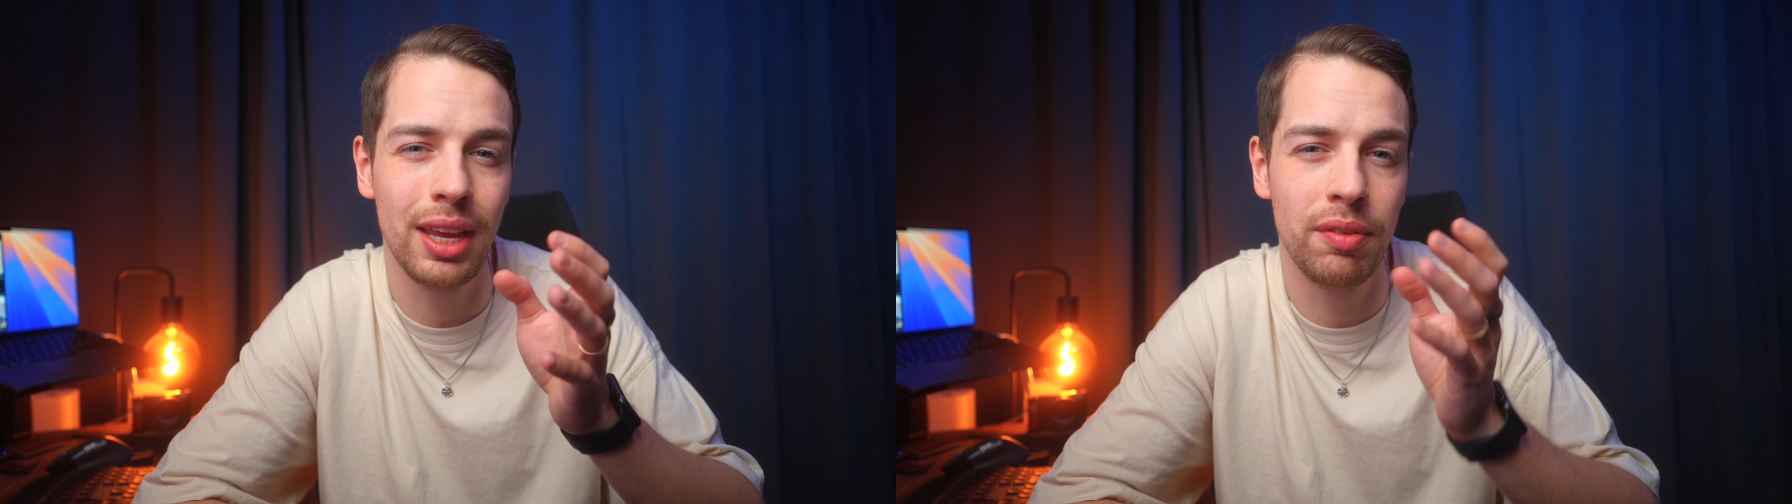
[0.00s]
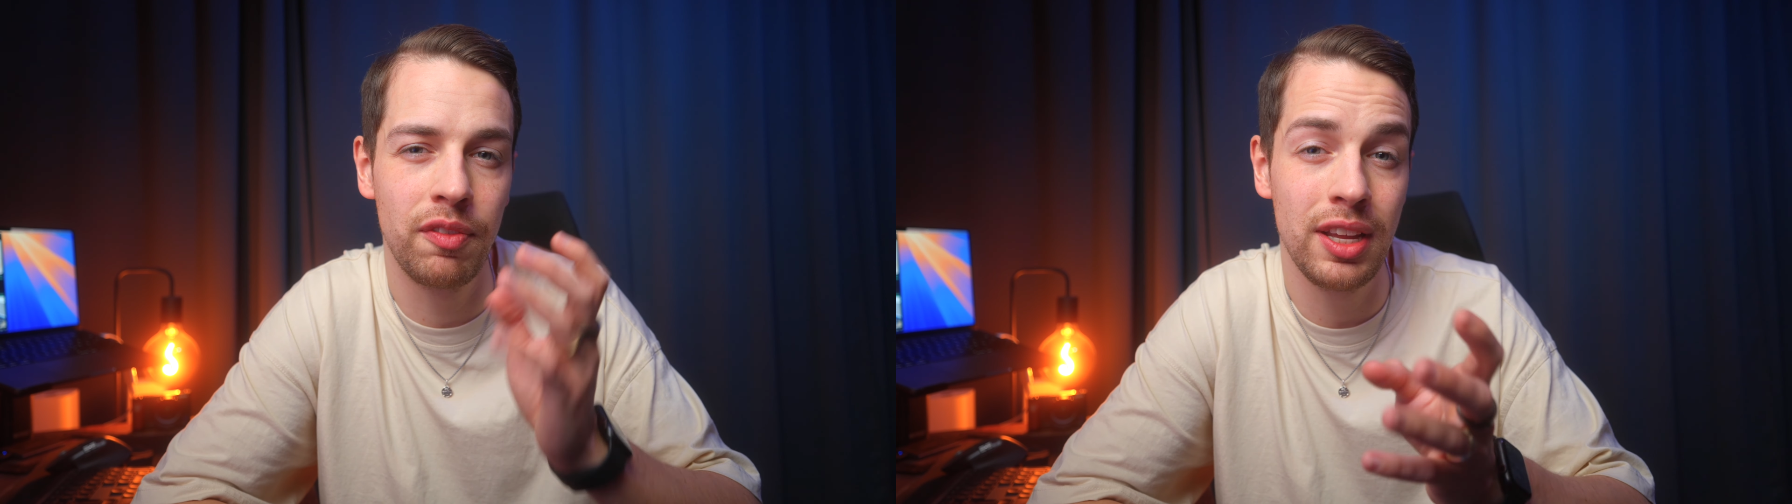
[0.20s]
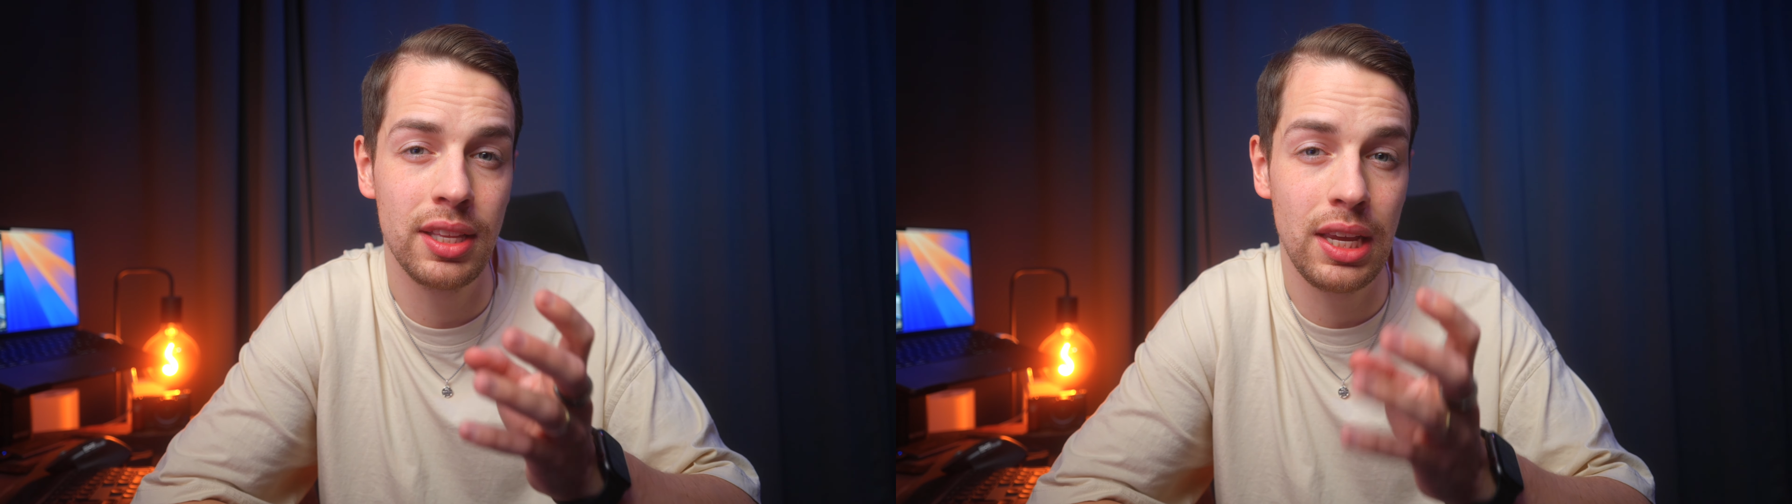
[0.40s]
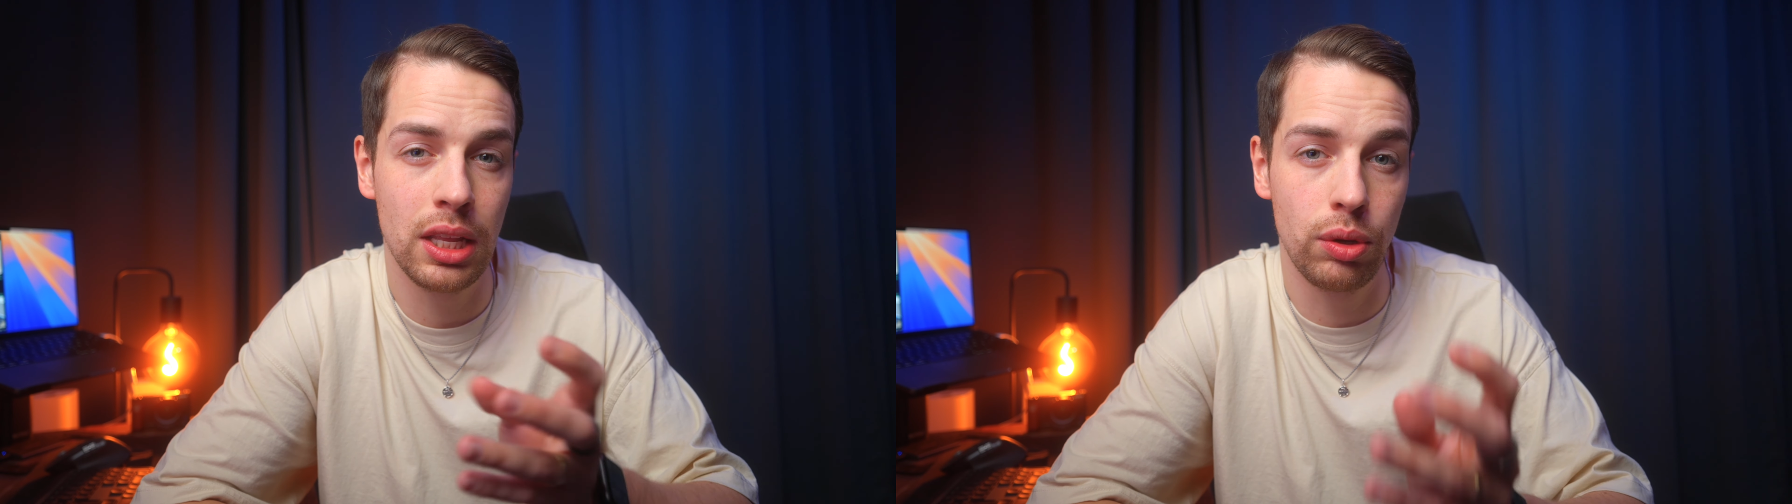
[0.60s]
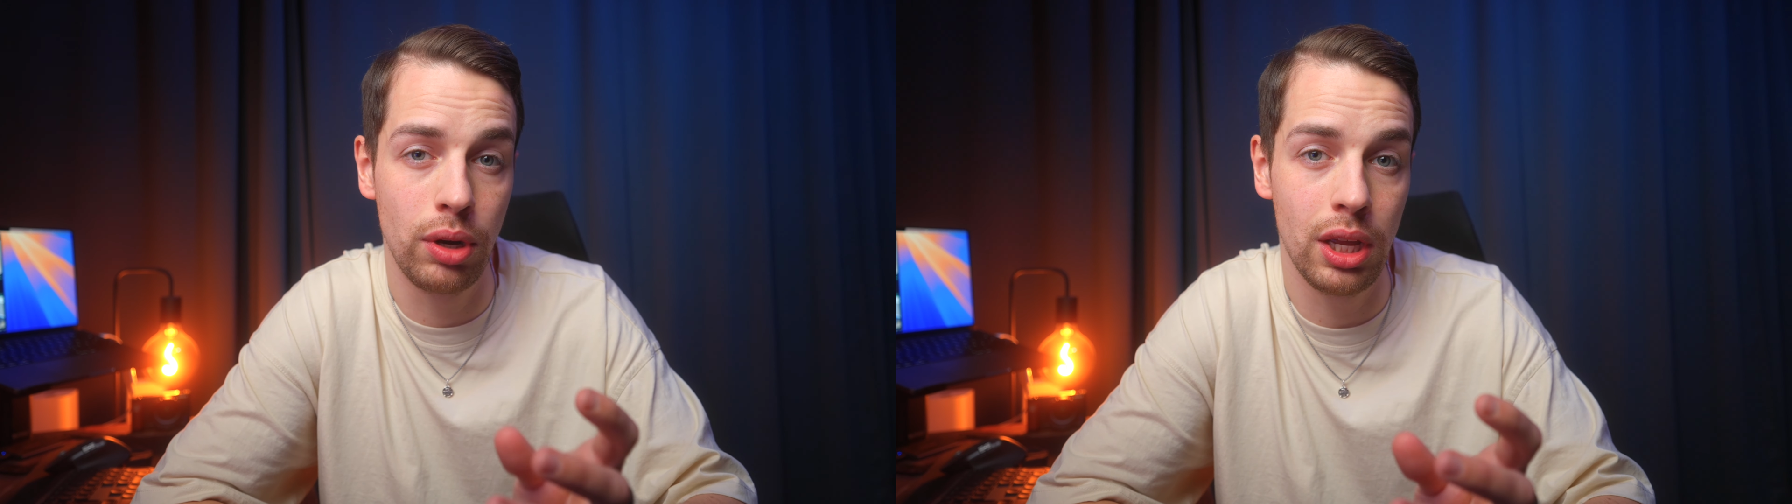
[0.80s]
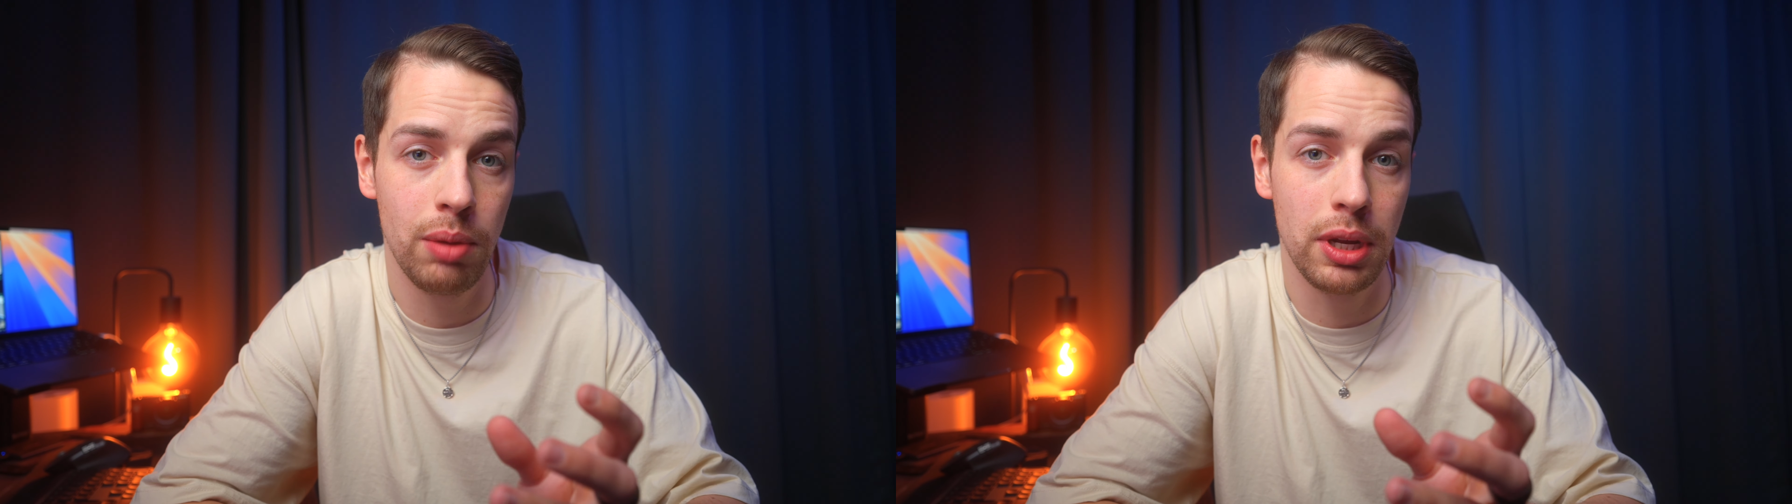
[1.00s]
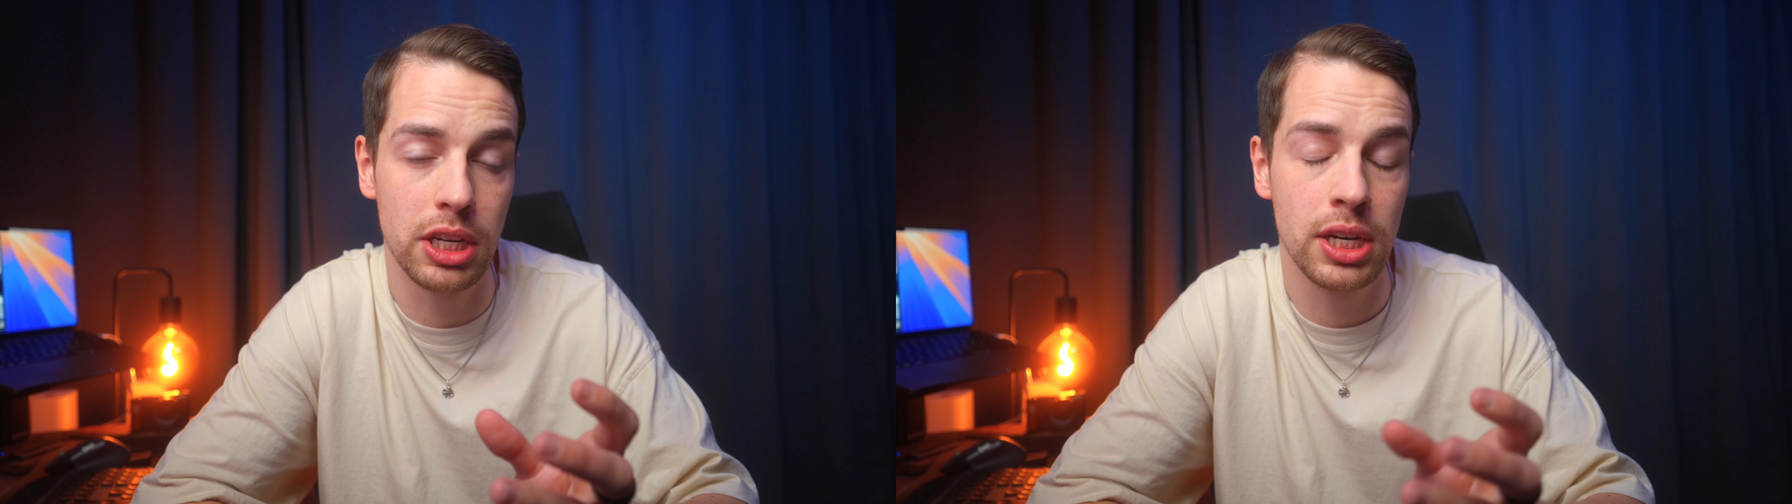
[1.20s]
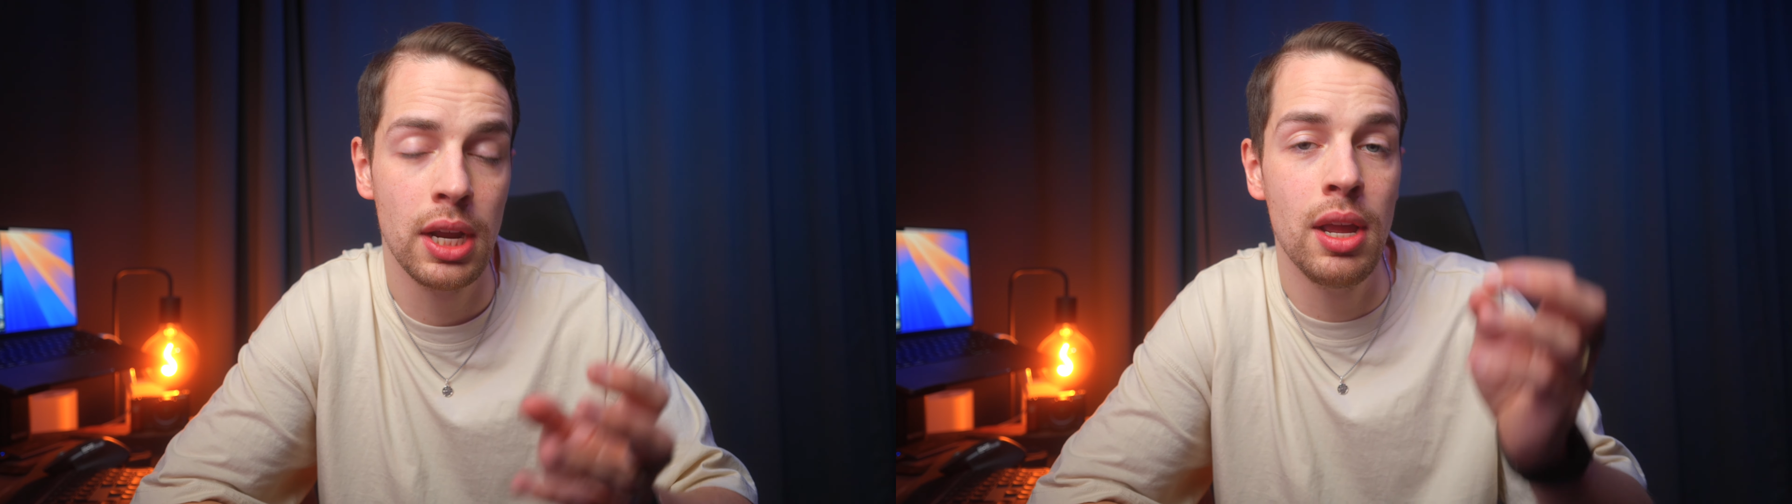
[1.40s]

it fit into the image.